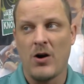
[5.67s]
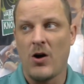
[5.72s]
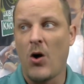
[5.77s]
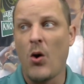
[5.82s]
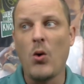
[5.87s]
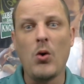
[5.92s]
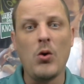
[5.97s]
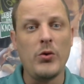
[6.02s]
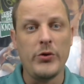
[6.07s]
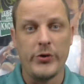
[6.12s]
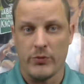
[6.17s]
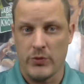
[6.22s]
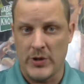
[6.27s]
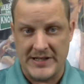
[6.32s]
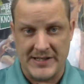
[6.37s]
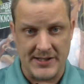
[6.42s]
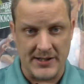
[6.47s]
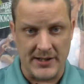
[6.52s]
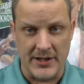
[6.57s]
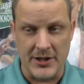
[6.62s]
old
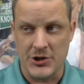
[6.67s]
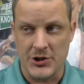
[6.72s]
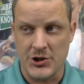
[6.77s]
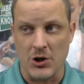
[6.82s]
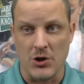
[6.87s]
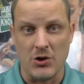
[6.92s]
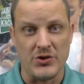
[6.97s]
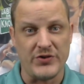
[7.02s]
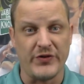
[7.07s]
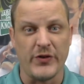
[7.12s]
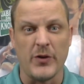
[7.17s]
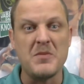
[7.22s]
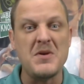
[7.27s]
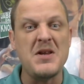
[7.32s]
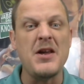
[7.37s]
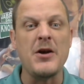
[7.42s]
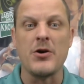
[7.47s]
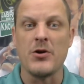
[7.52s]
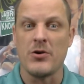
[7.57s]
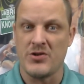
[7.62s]
wrestling shows from
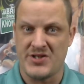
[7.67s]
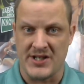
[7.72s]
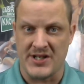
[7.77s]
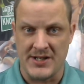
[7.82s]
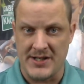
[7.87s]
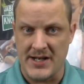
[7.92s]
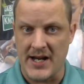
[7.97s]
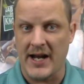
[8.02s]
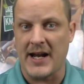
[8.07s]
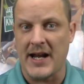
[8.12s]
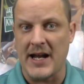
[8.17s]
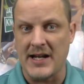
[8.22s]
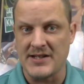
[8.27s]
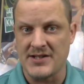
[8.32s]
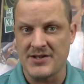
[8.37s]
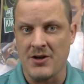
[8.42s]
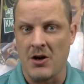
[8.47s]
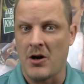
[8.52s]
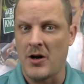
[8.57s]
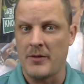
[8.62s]
years and
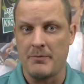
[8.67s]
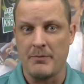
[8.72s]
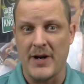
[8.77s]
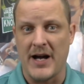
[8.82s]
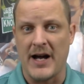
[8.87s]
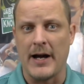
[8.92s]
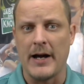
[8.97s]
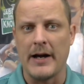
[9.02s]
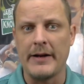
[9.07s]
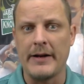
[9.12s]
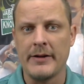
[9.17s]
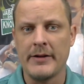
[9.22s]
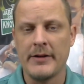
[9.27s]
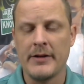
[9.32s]
decades gone by,